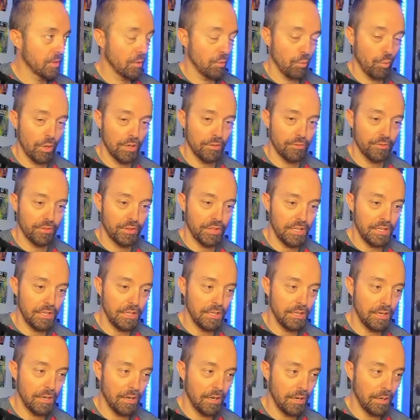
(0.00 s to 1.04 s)
one of
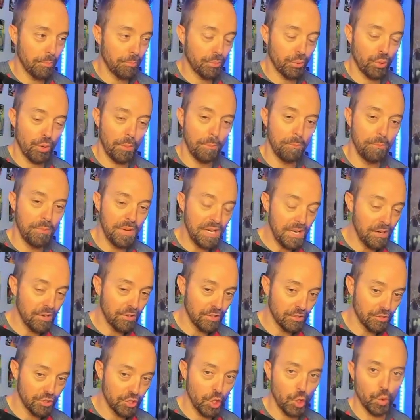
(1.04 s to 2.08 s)
the
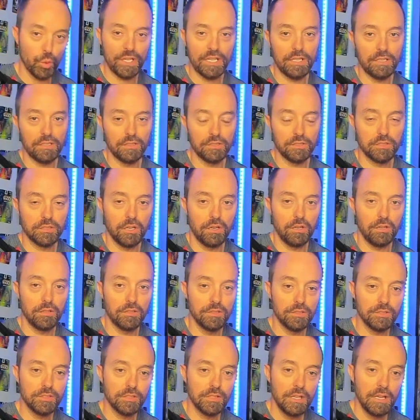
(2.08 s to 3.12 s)
premier Tolkien
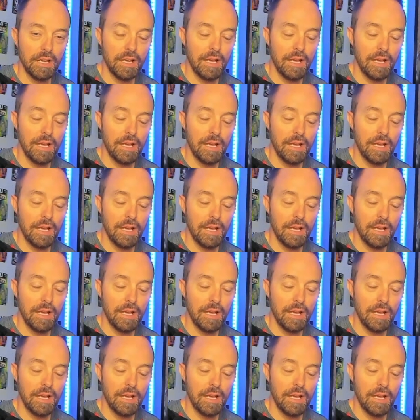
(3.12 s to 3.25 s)
scholars.